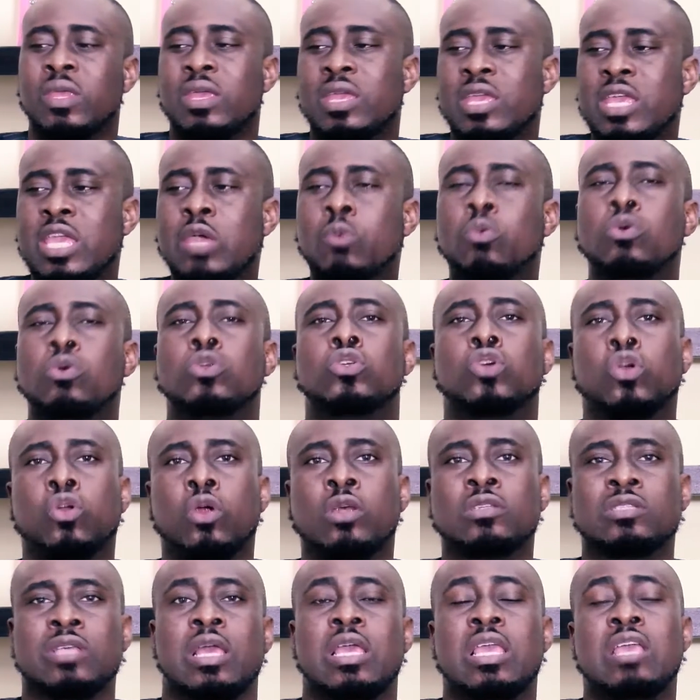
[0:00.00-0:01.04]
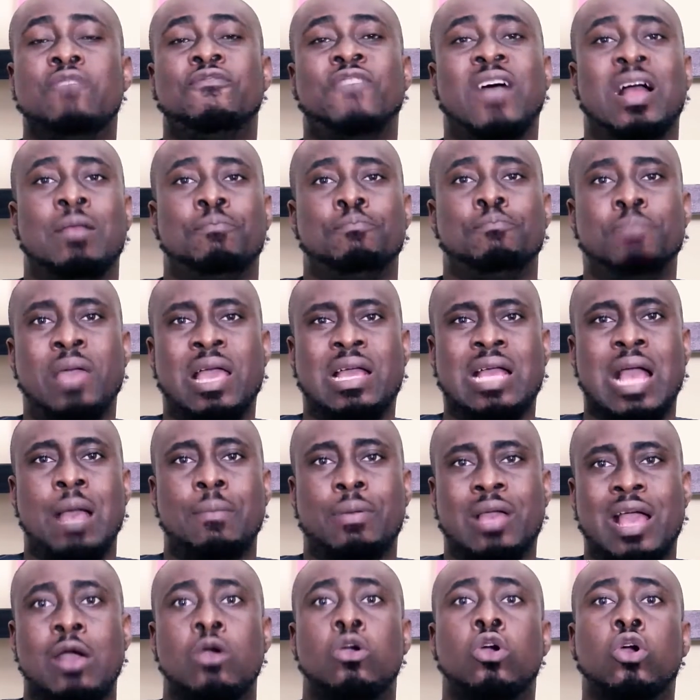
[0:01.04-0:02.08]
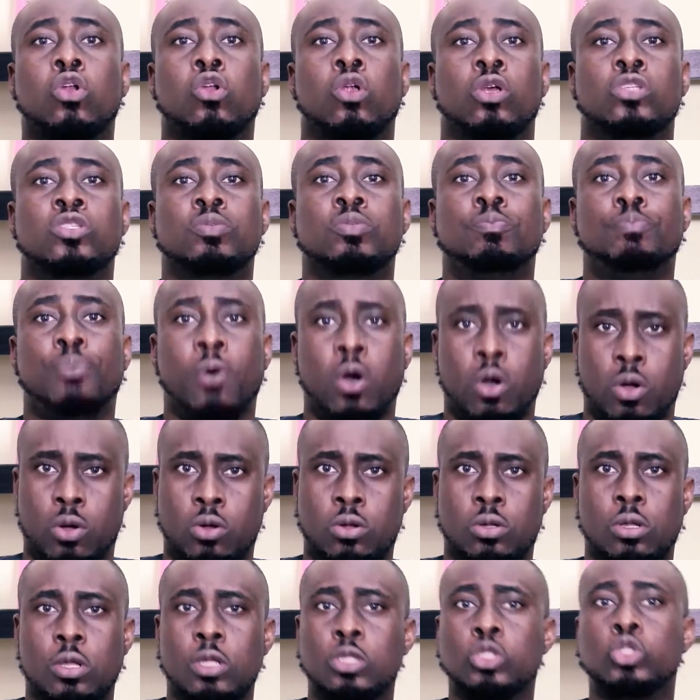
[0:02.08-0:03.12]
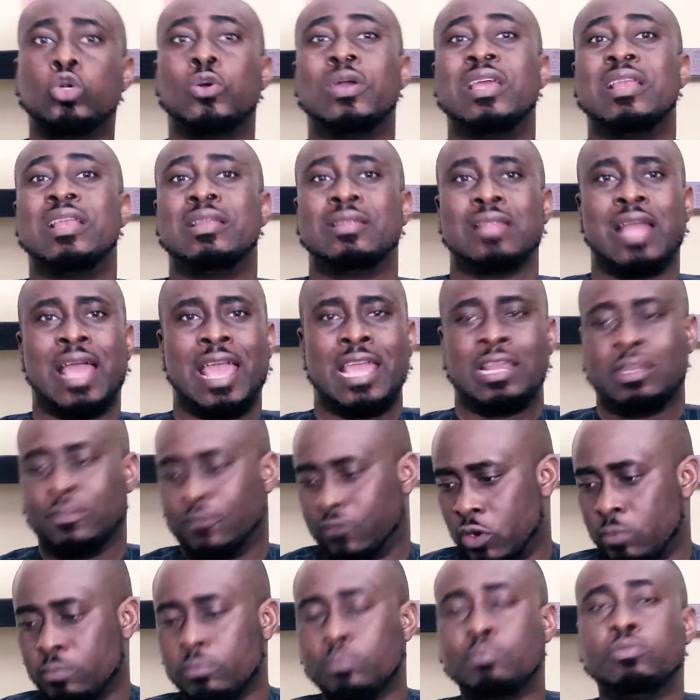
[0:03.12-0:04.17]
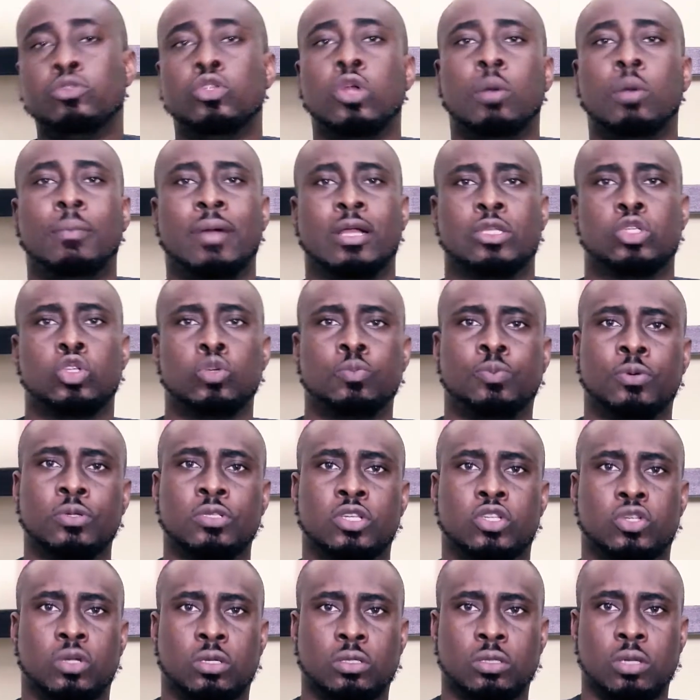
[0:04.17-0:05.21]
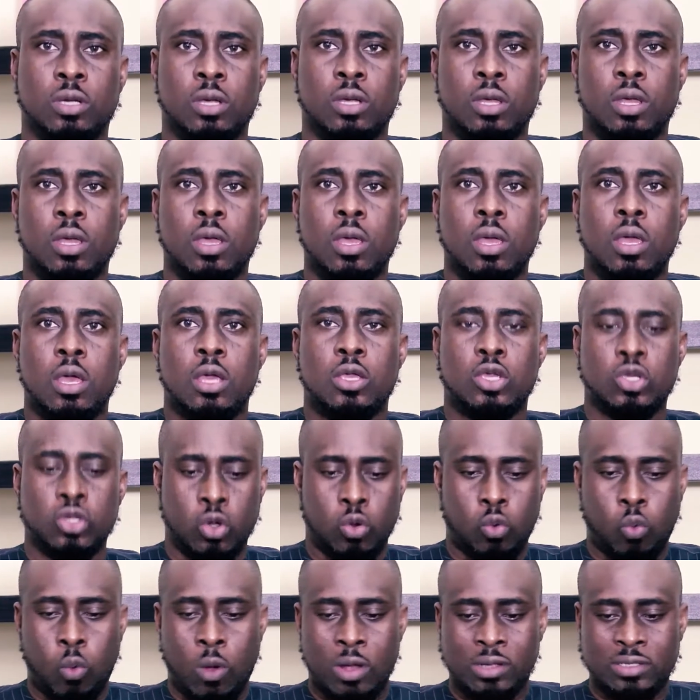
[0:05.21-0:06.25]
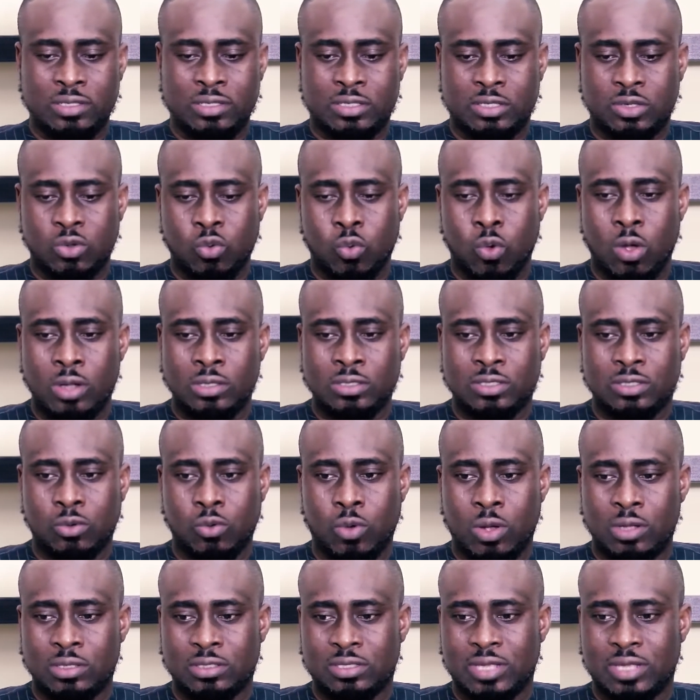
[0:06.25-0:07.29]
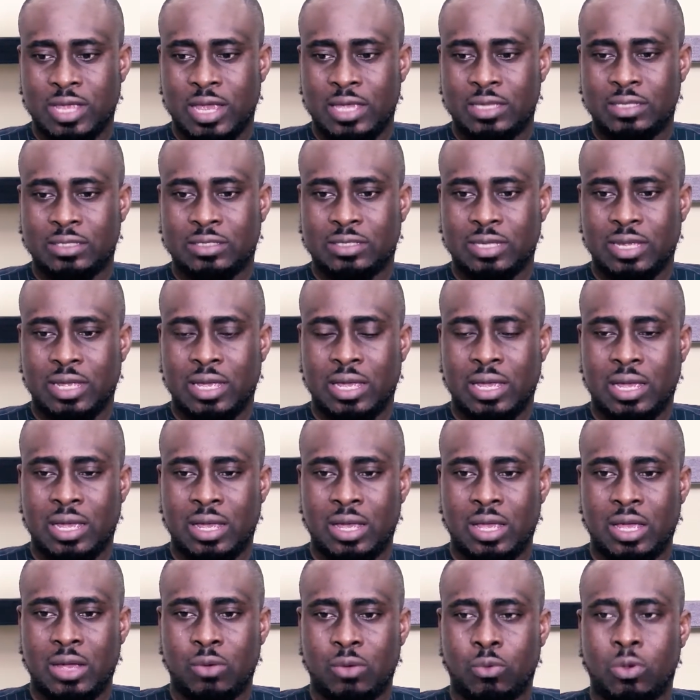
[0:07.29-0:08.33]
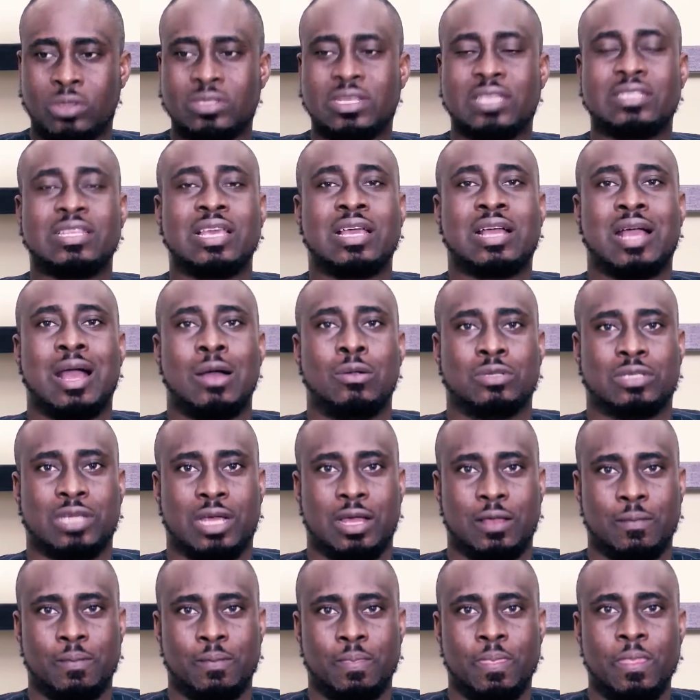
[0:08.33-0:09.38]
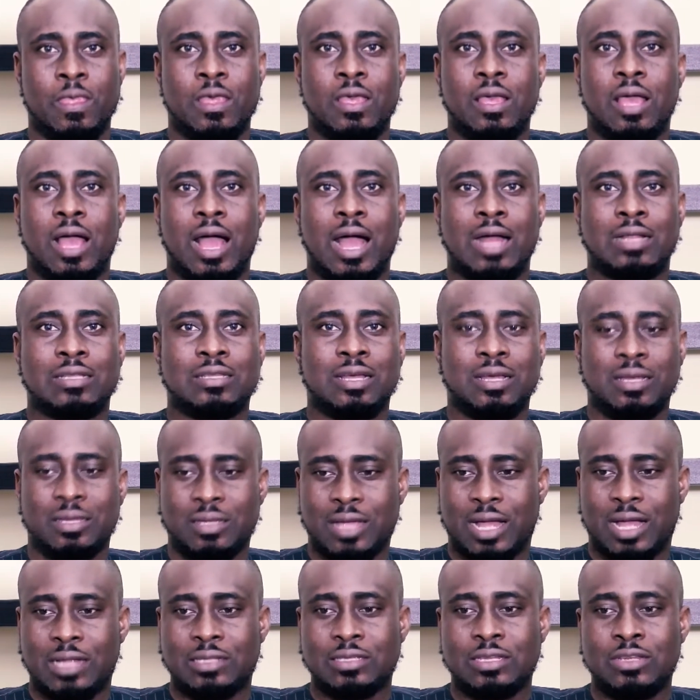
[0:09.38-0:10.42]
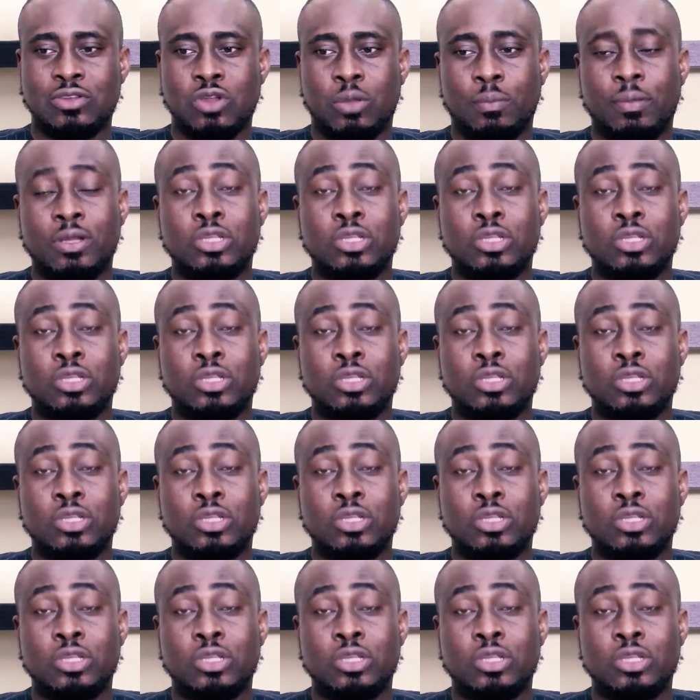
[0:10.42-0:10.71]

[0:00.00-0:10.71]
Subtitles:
He would cross, in fact, Beckham can cross ball to a 9 from number 2 position. You know, once there's a counter and the number